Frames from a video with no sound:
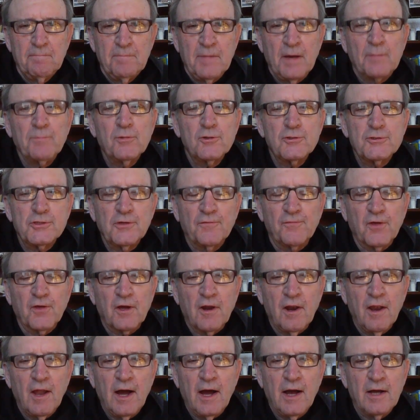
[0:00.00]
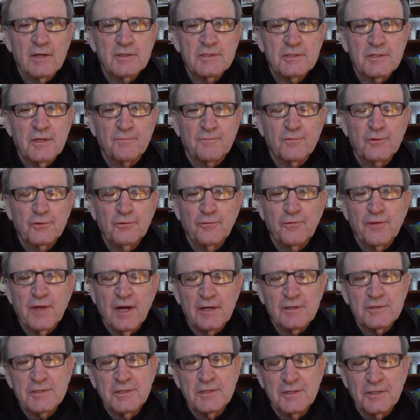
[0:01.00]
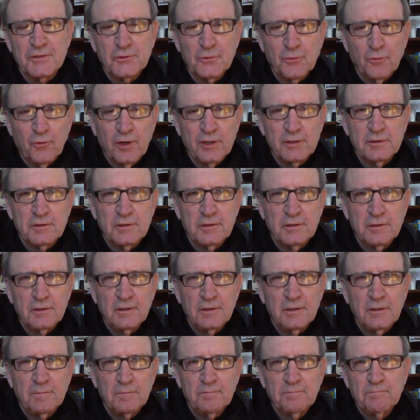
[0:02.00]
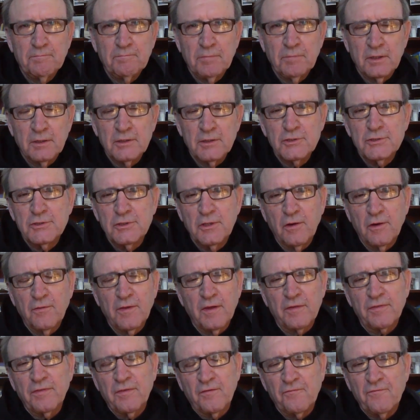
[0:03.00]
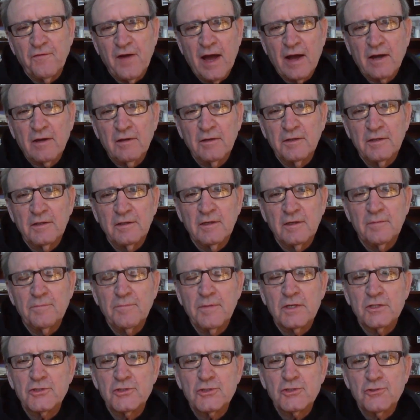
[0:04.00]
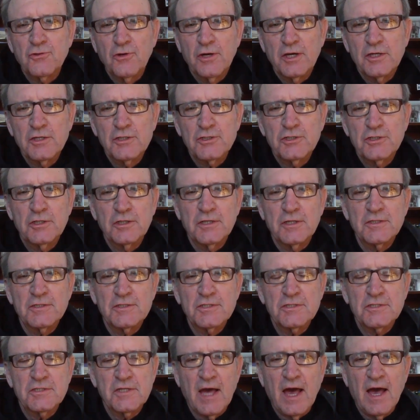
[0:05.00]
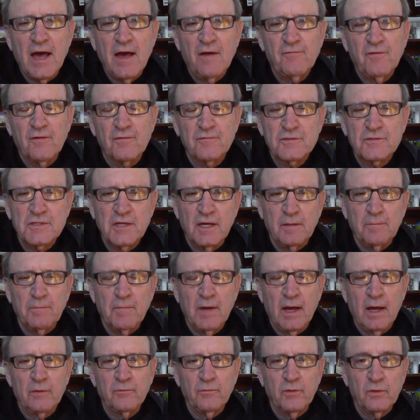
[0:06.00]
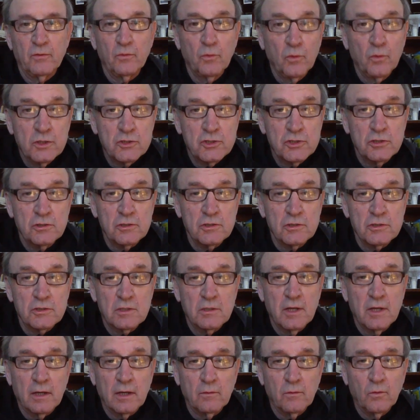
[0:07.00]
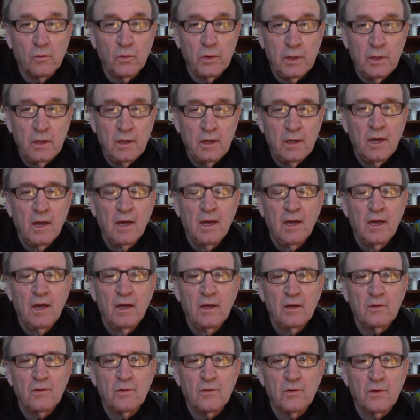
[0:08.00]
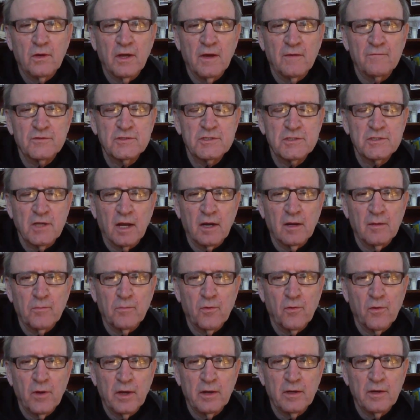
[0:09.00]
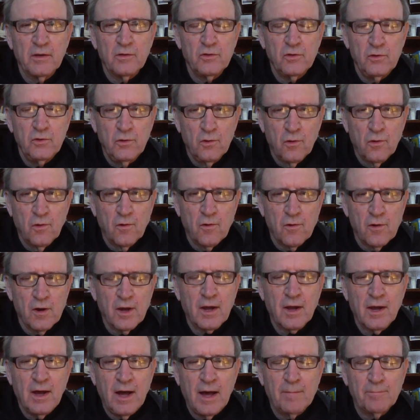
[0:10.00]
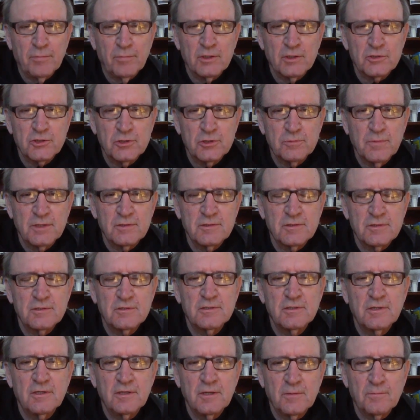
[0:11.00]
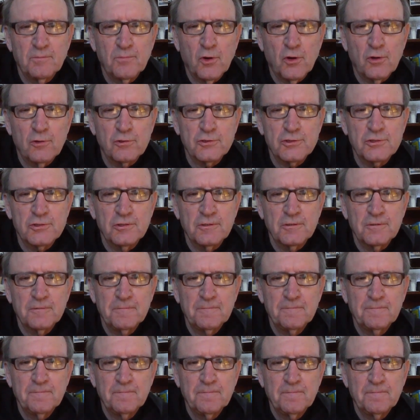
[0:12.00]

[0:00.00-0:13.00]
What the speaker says: Members of the class of 2020, please know that the faculty, administration, and staff of St. Meinrad wishes that we could have celebrated your accomplishments in person.